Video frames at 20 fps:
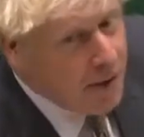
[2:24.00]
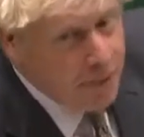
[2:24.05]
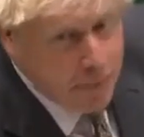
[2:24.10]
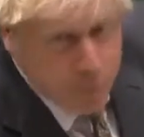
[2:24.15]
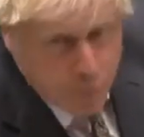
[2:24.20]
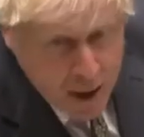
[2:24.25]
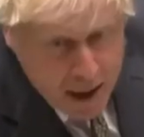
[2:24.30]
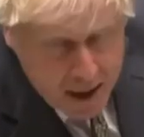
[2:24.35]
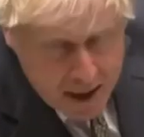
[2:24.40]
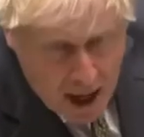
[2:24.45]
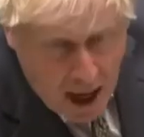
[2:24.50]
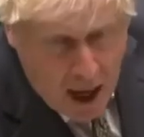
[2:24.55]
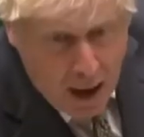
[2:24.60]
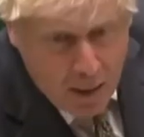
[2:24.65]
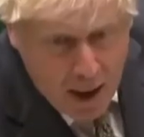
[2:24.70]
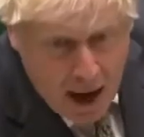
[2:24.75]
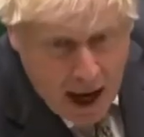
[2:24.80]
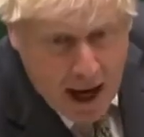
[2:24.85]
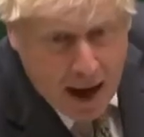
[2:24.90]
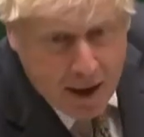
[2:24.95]
we're
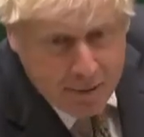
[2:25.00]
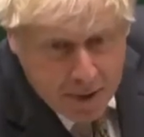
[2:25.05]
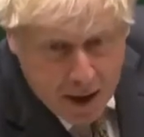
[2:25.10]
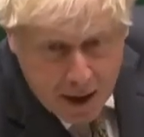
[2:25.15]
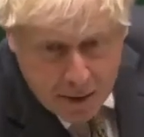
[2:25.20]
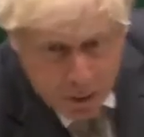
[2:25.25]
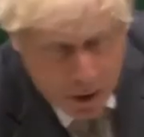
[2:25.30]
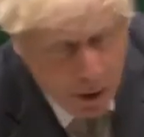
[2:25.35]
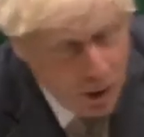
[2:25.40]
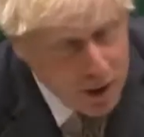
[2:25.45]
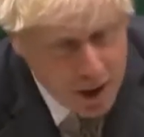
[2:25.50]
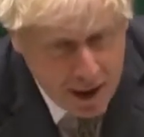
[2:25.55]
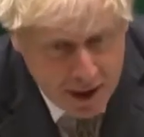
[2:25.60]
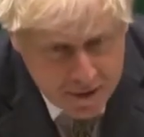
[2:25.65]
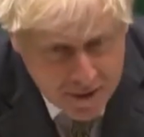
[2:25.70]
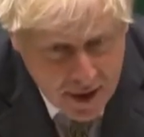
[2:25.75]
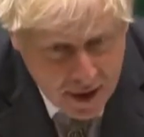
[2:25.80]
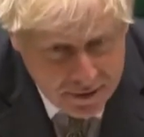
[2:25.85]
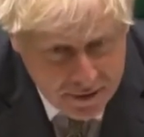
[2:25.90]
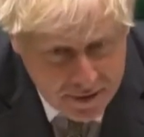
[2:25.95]
not only
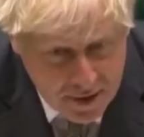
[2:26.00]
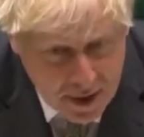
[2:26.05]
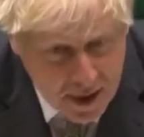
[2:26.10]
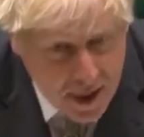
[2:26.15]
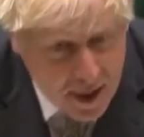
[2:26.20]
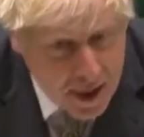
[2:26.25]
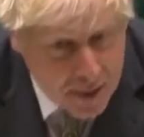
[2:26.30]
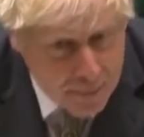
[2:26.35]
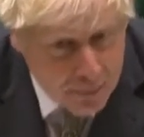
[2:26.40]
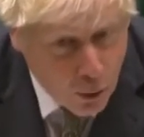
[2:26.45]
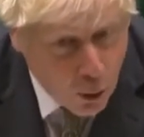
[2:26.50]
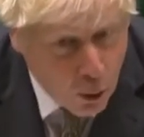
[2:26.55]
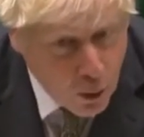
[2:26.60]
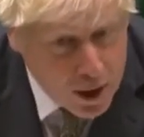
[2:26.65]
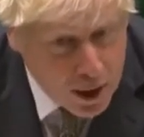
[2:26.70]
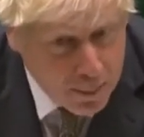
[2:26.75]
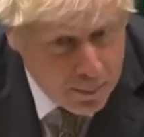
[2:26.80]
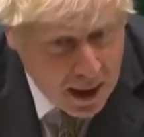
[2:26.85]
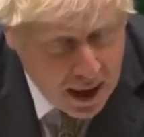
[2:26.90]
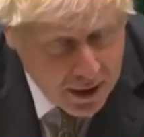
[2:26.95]
testing more
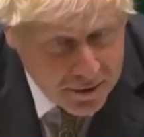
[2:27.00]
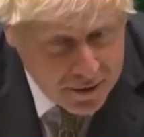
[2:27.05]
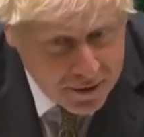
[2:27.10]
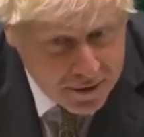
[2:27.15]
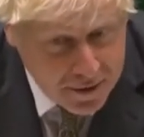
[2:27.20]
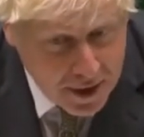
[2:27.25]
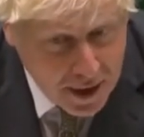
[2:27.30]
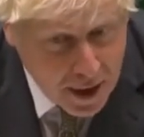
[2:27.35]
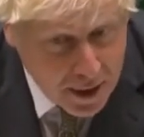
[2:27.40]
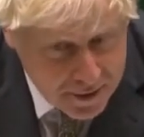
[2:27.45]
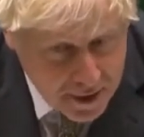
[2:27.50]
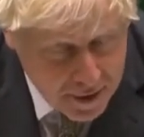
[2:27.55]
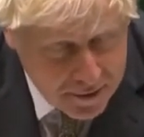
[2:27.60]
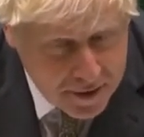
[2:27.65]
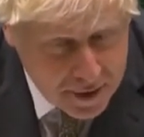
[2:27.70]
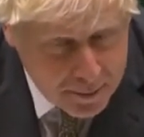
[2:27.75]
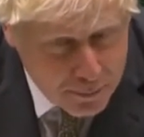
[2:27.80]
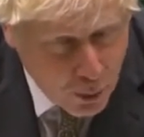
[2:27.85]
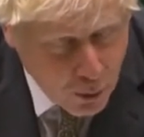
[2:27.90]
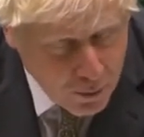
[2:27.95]
capacity,
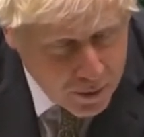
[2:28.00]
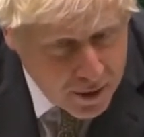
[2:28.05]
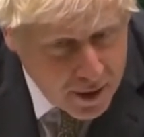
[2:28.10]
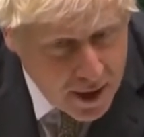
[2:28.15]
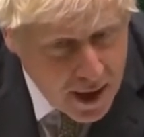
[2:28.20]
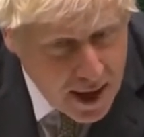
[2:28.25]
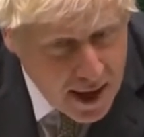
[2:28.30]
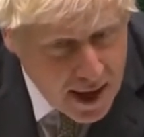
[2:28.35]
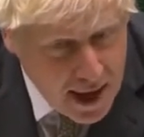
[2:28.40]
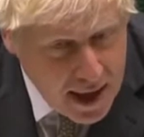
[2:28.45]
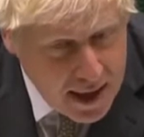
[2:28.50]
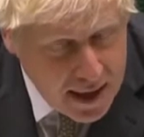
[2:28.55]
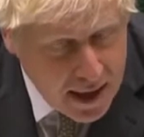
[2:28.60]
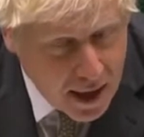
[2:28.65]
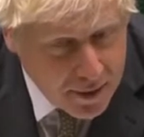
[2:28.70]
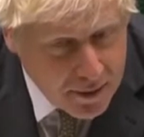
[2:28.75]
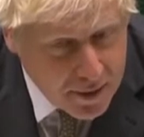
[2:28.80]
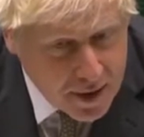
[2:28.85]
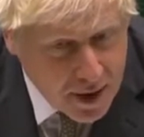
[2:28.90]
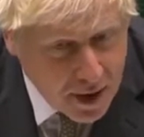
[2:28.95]
testing more than any
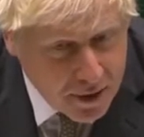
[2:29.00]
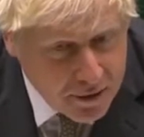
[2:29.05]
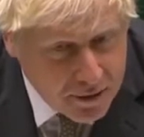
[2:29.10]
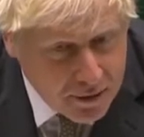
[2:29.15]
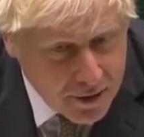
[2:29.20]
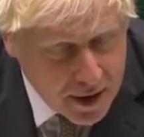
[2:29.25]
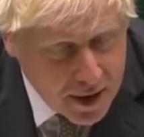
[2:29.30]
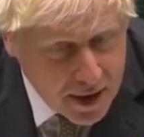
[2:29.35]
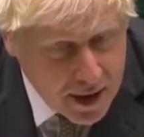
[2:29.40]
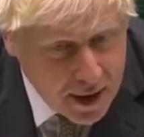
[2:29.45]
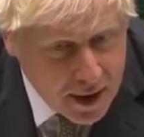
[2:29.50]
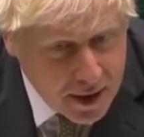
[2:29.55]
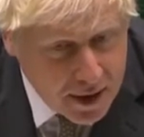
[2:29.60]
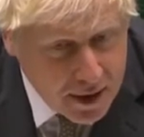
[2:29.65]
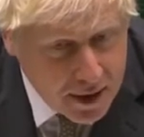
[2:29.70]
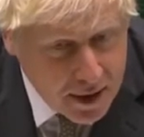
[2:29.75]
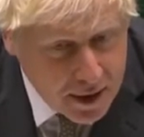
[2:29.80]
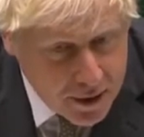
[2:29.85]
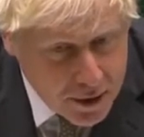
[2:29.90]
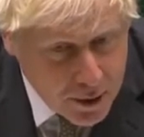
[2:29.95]
other country
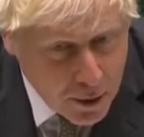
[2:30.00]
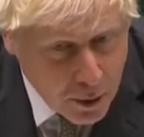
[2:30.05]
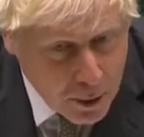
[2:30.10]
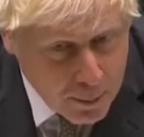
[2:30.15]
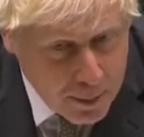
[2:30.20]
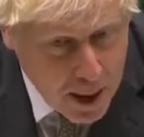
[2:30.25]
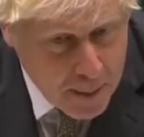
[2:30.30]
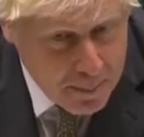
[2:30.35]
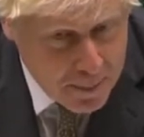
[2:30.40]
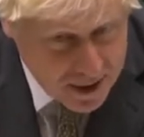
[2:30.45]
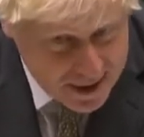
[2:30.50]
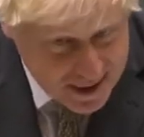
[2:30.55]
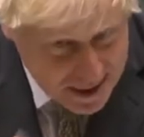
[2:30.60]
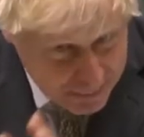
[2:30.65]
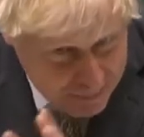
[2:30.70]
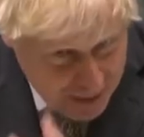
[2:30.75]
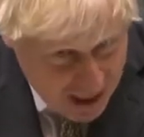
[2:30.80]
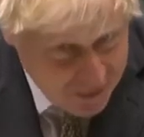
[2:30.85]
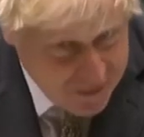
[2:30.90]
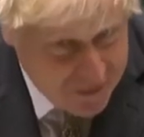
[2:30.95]
in Europe, but
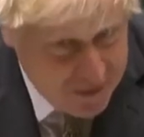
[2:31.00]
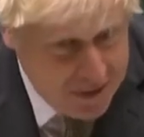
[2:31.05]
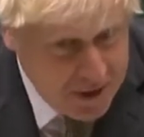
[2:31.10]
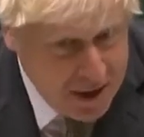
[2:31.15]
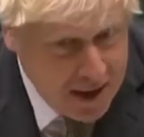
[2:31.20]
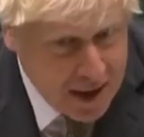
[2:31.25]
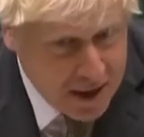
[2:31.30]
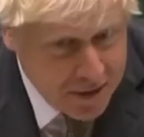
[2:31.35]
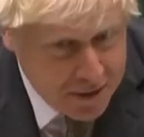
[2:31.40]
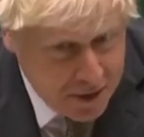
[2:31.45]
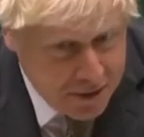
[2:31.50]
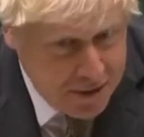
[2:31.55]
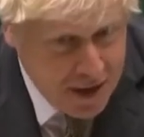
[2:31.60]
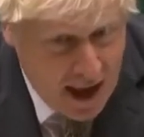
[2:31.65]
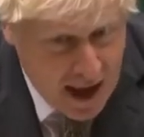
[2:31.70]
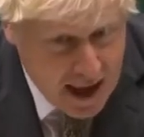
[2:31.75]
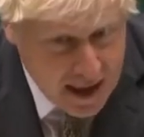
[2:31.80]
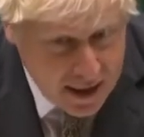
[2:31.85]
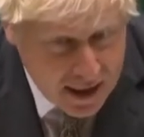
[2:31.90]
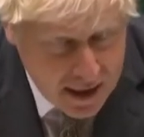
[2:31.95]
capacity
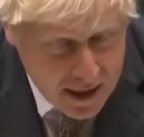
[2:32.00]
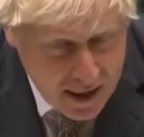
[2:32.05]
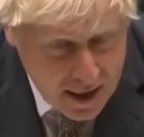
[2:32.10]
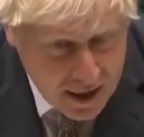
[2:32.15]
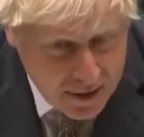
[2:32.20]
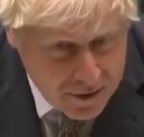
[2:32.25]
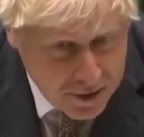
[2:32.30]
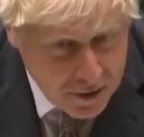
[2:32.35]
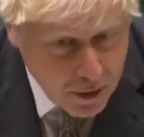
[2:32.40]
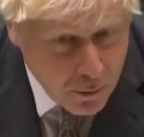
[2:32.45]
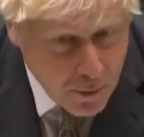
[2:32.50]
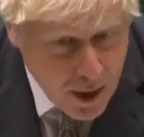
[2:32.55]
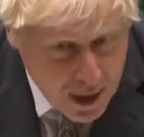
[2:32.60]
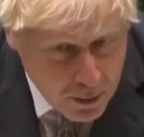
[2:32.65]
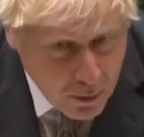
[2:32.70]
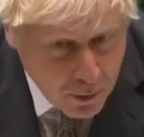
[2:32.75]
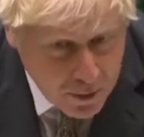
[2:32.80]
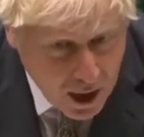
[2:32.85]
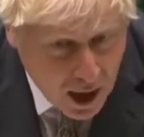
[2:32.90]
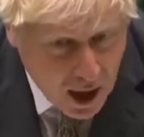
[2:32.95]
today is at a
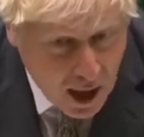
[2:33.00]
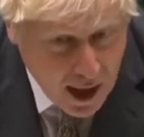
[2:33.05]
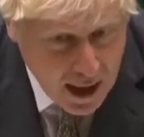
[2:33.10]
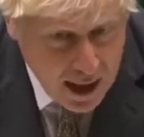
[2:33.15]
record high.